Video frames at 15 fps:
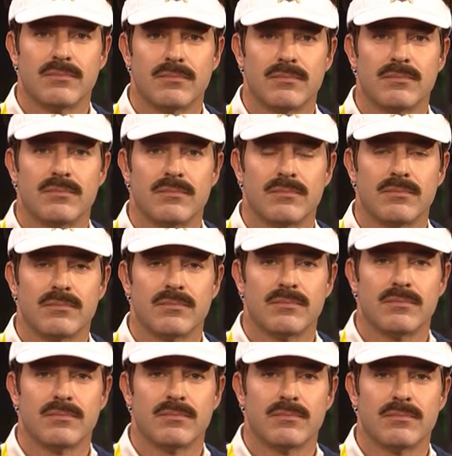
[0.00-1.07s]

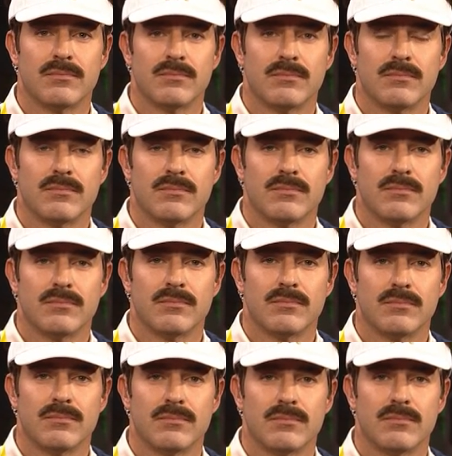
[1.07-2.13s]

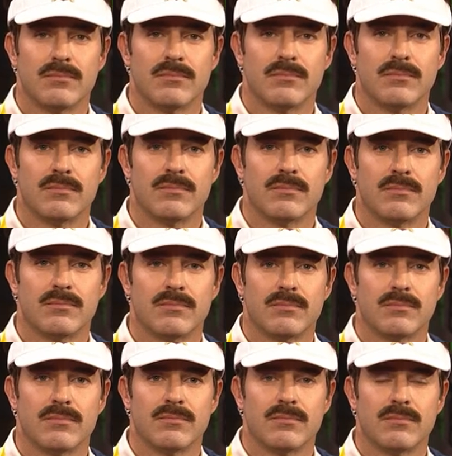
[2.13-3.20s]

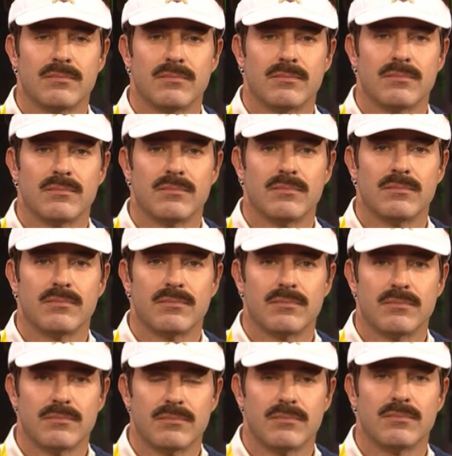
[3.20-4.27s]

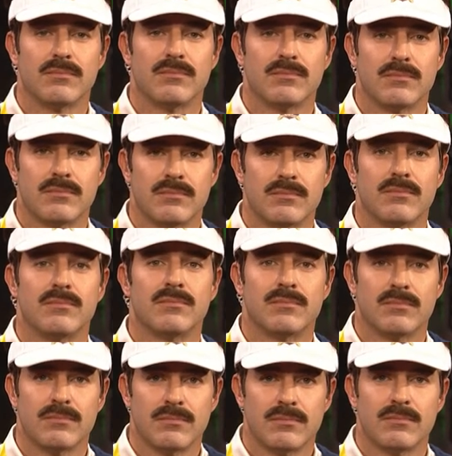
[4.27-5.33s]

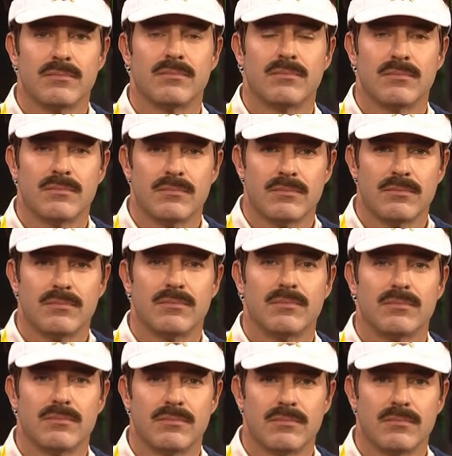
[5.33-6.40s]

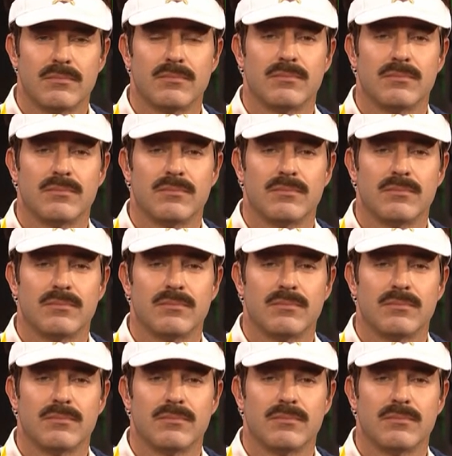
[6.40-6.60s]
The person shown says nothing.